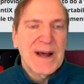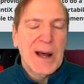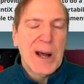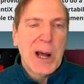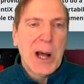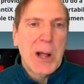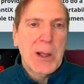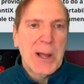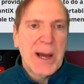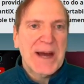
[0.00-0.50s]

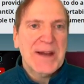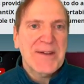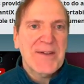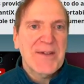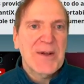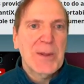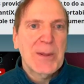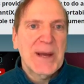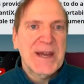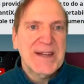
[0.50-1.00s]
a lot of
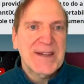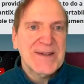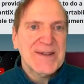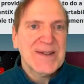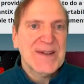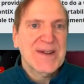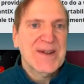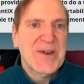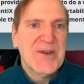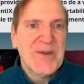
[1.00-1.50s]
the
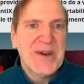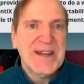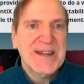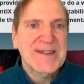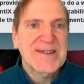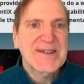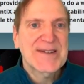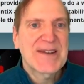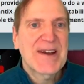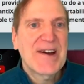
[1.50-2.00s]
latest and
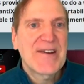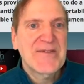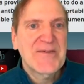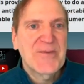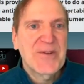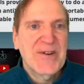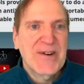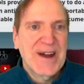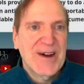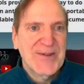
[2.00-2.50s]
greatest
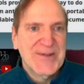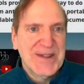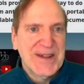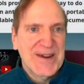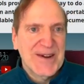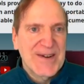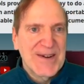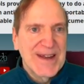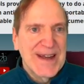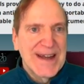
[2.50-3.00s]
software out
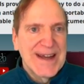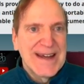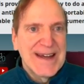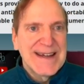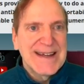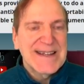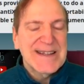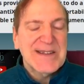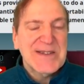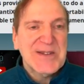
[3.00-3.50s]
there.
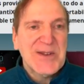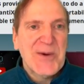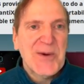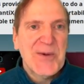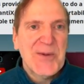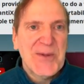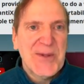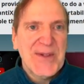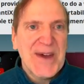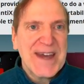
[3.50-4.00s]

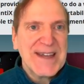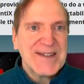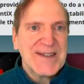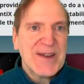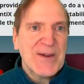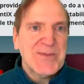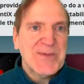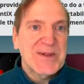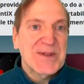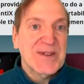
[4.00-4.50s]
So that's
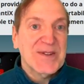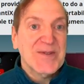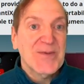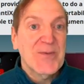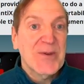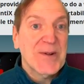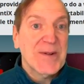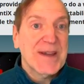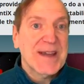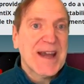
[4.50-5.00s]
something that's
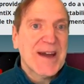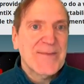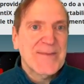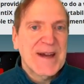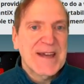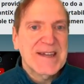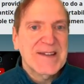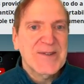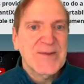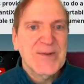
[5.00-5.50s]
really got
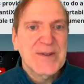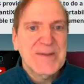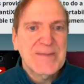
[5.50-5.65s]
my interest